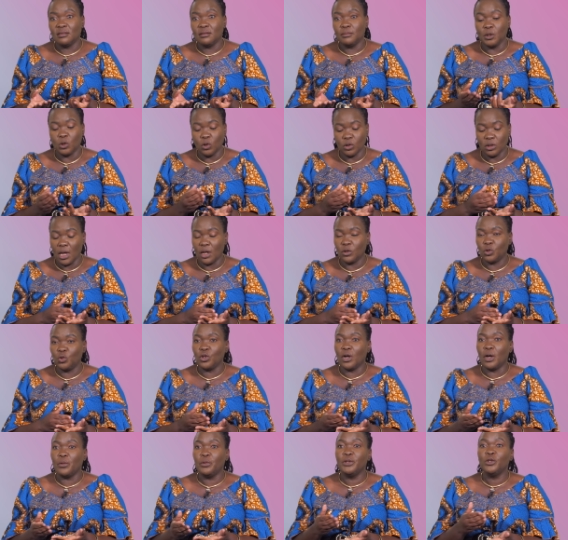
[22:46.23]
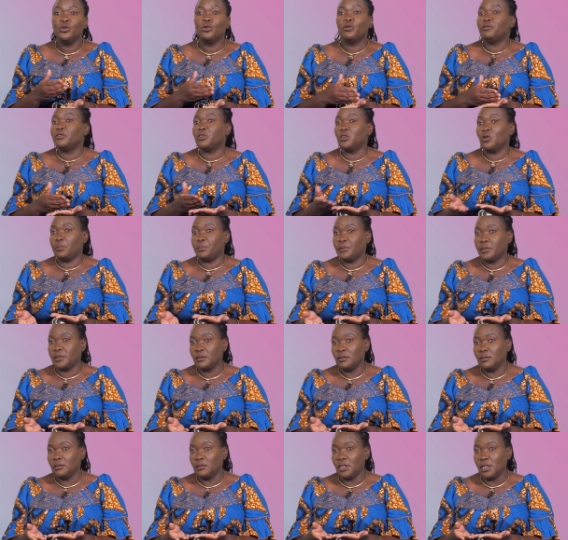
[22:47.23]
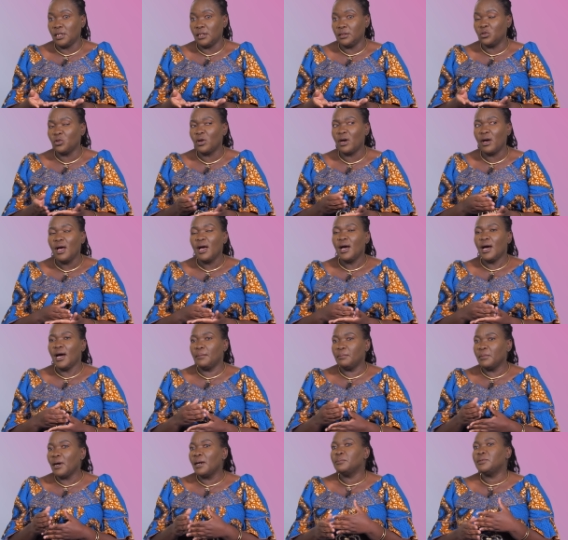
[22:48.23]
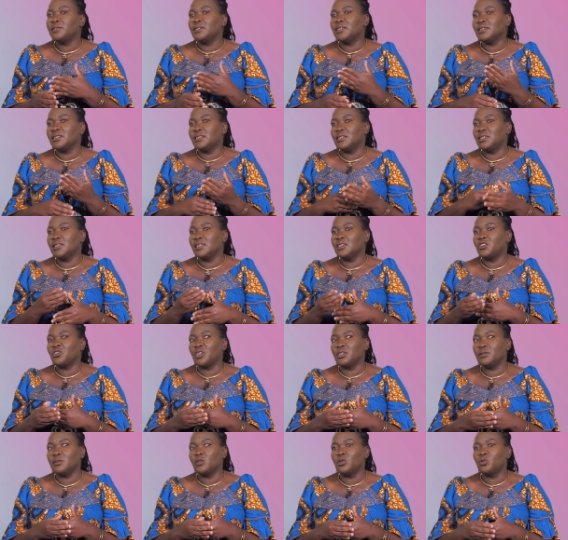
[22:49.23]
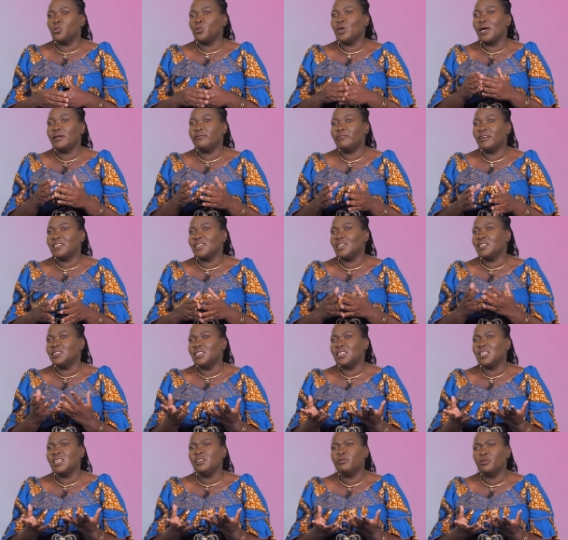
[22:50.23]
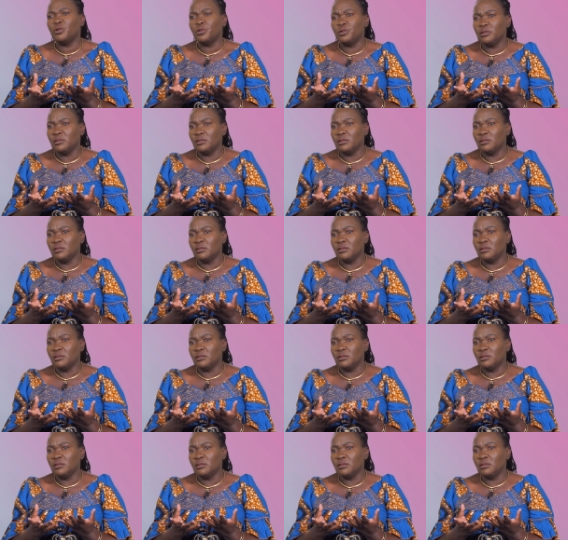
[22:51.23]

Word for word: Because how sure are we you have stopped? Yeah, so I, uh, am I'm, I'm just seeing the trends because we are advertising evil.